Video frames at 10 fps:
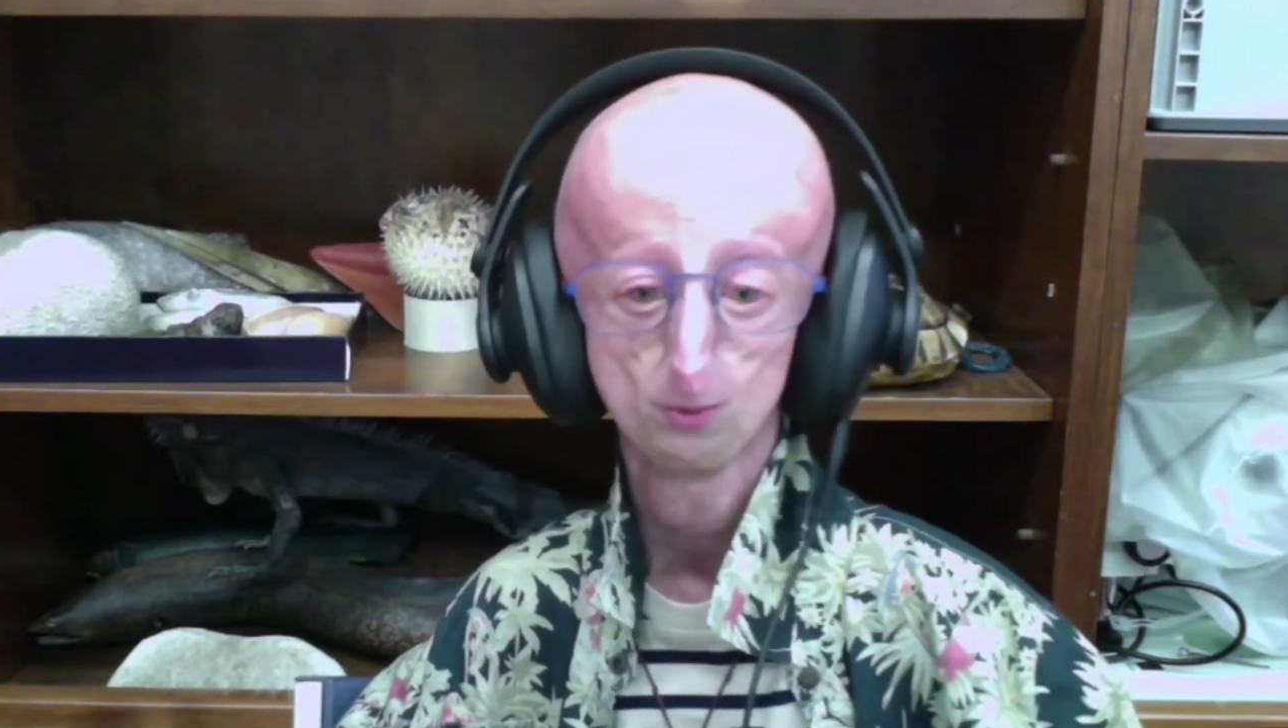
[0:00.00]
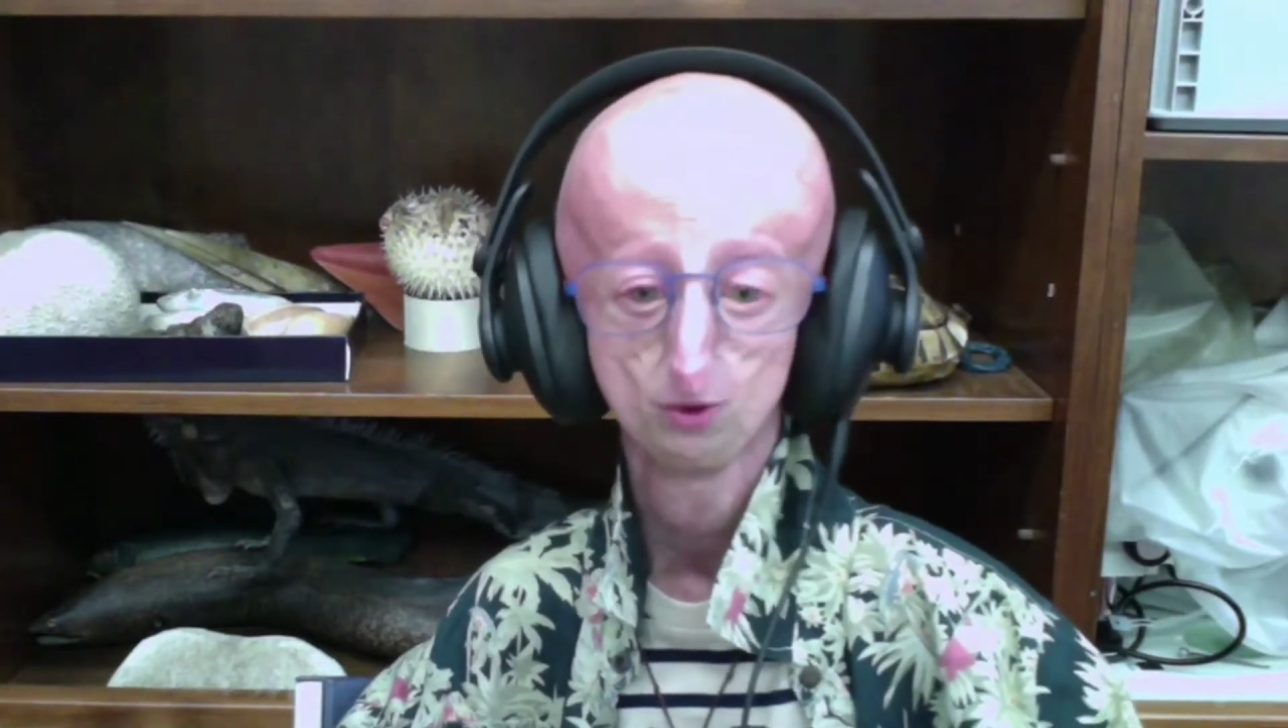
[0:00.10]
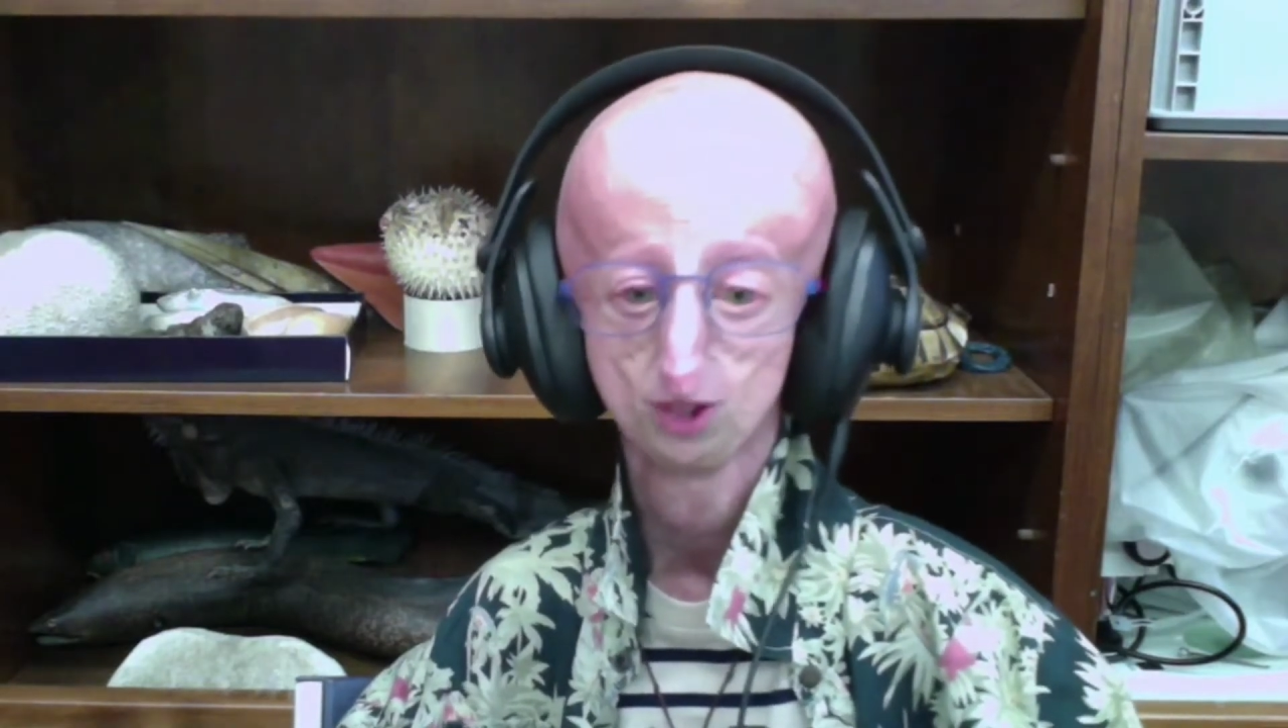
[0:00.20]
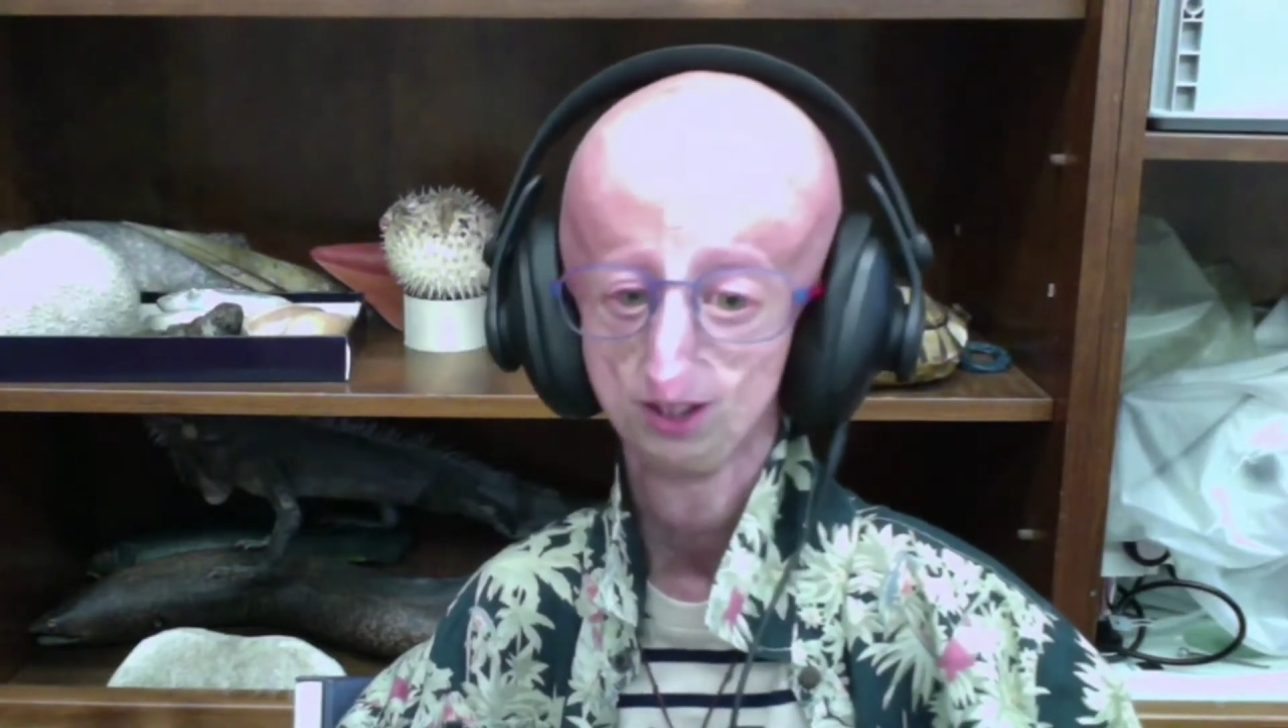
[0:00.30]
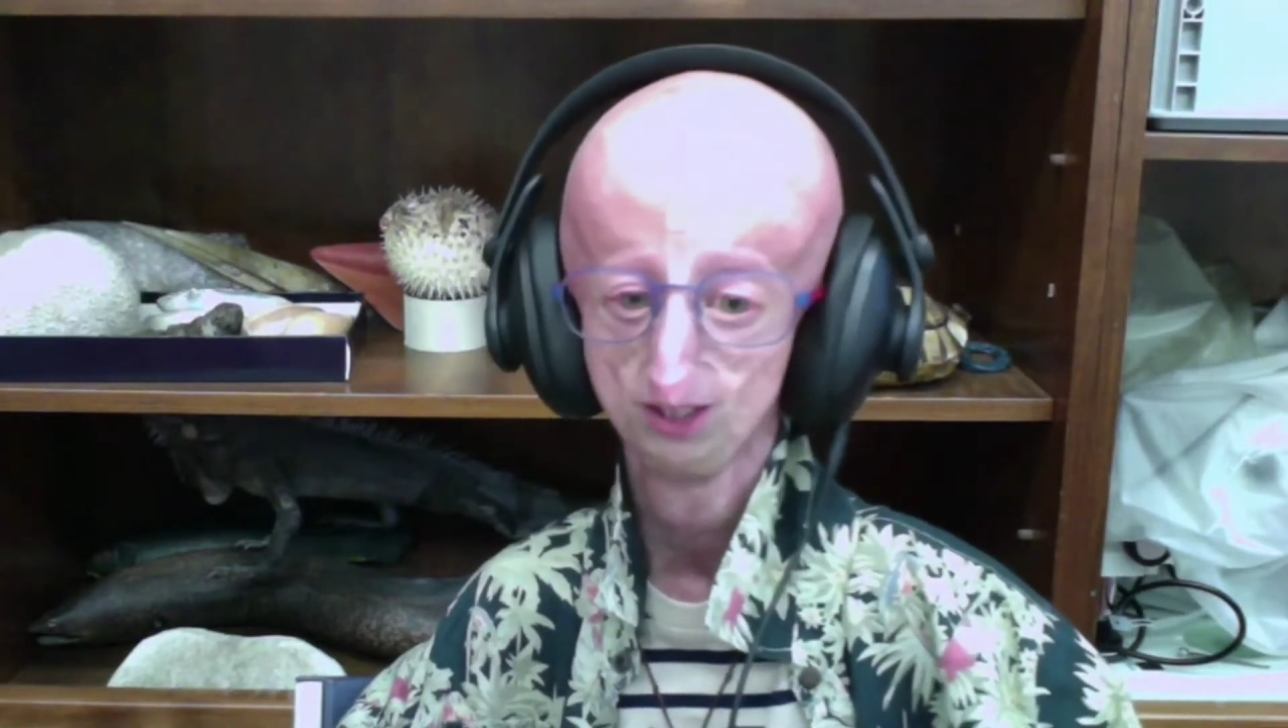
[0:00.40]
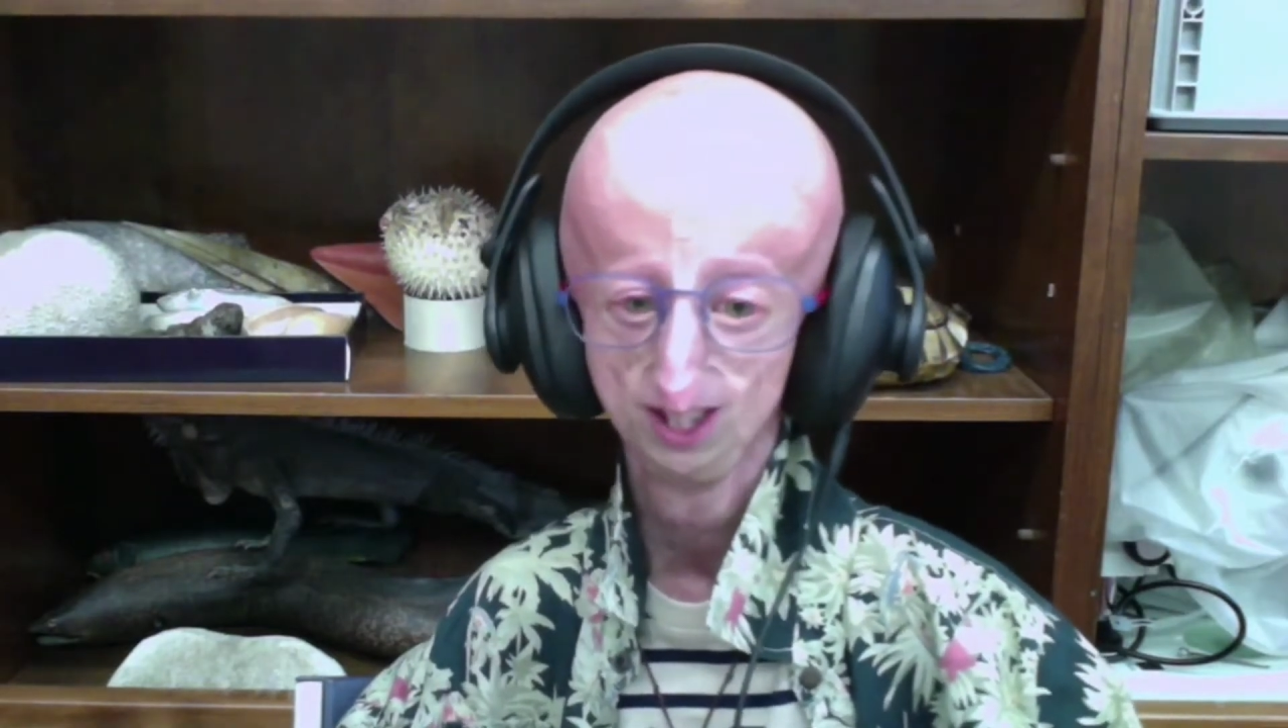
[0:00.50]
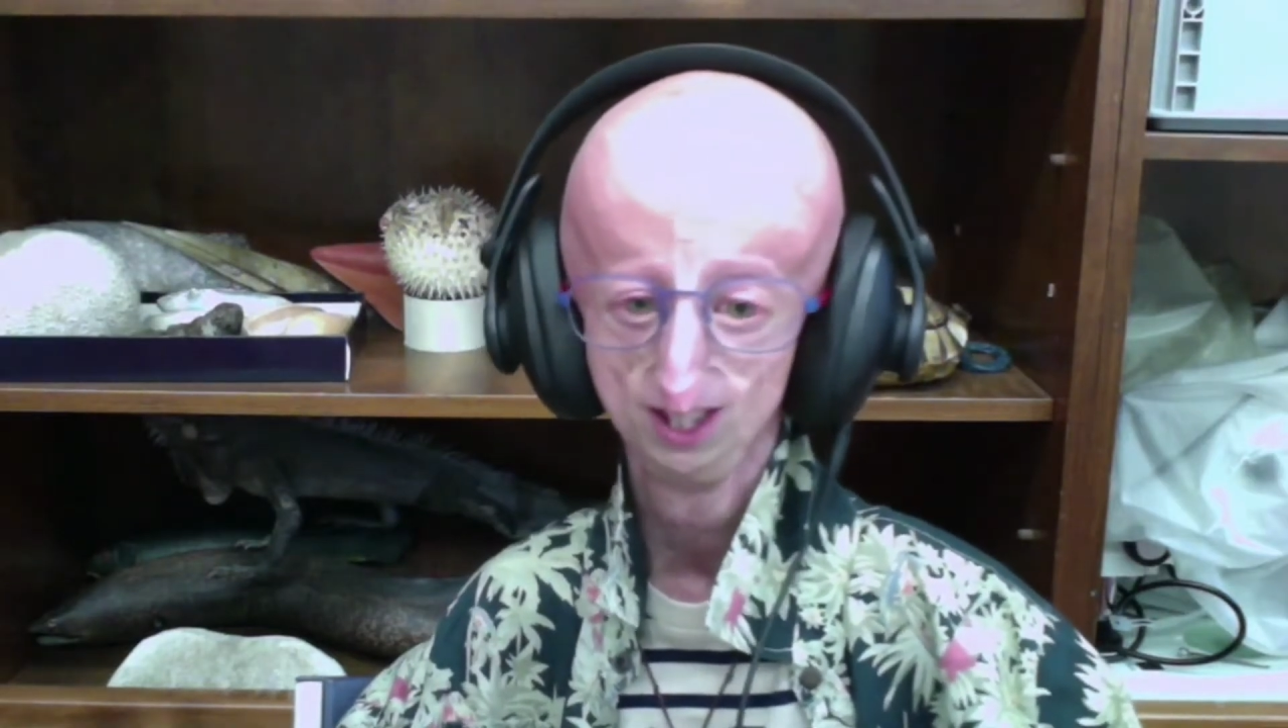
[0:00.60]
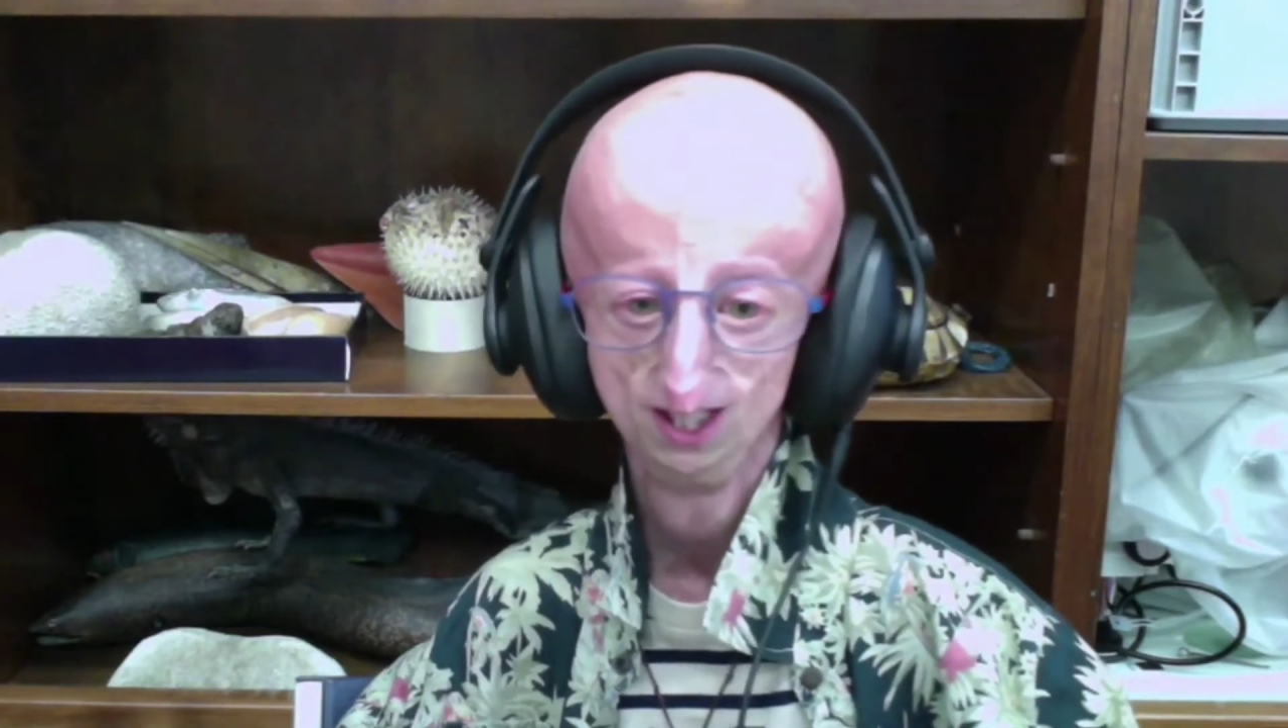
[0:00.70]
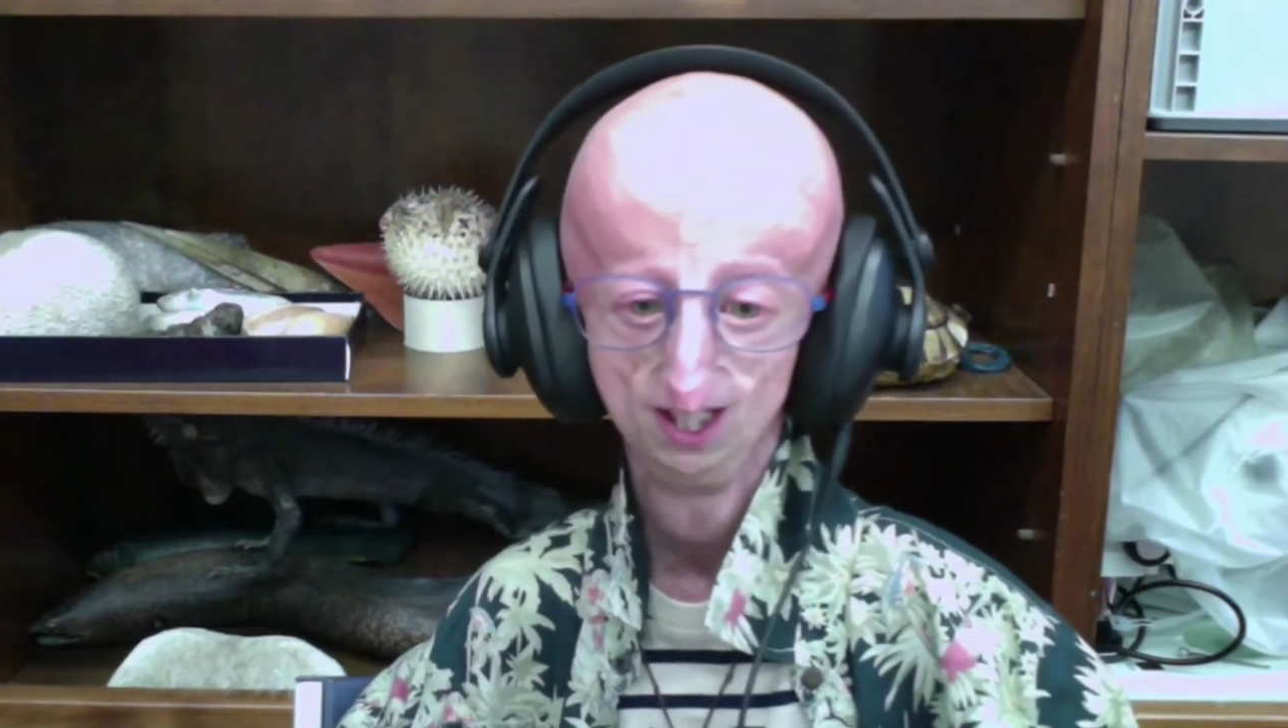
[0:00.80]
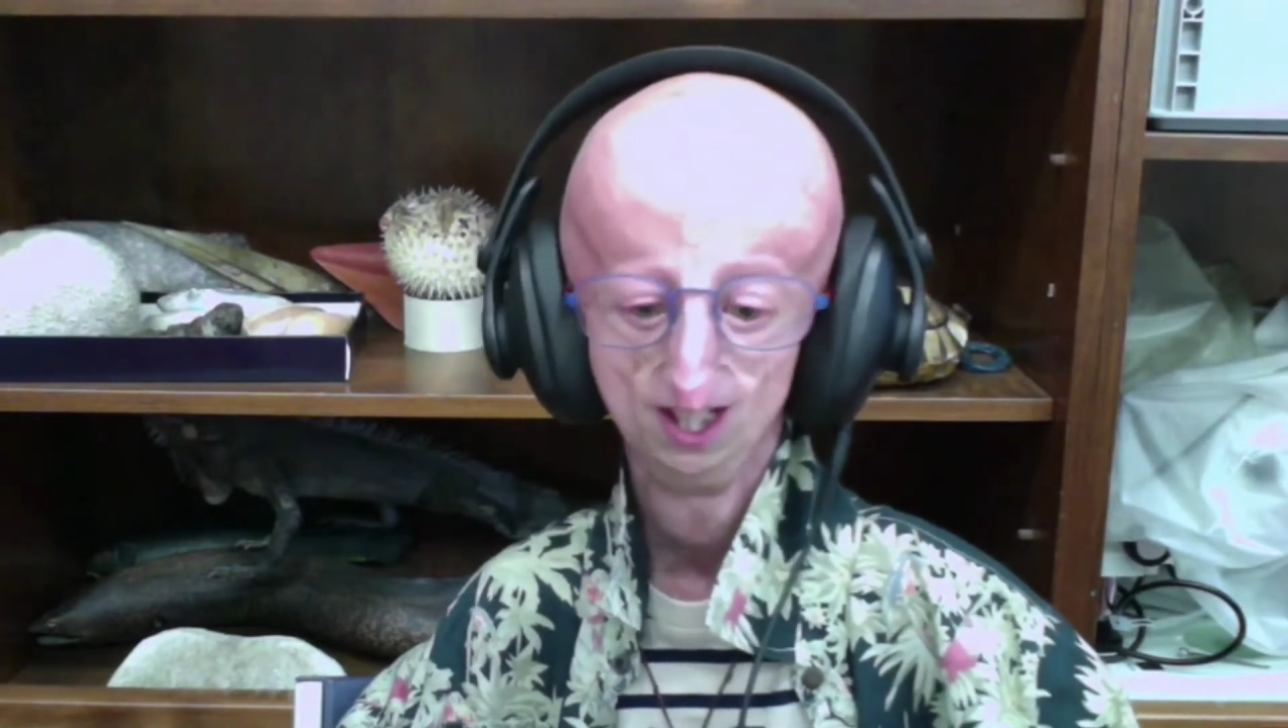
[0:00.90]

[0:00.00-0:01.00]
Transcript: progeria